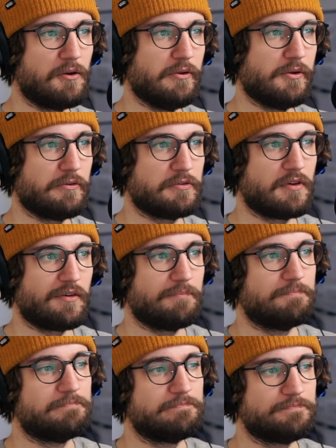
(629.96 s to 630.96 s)
your girlfriend. You
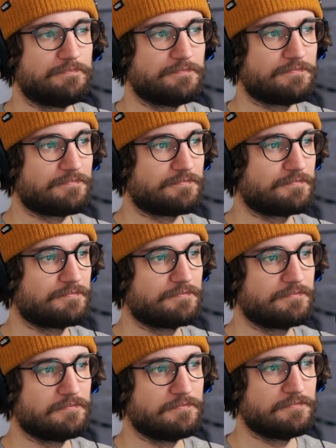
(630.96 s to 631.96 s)
want to go to college with Amber,
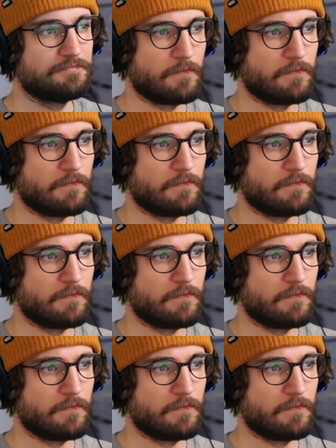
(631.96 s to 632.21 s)
right? You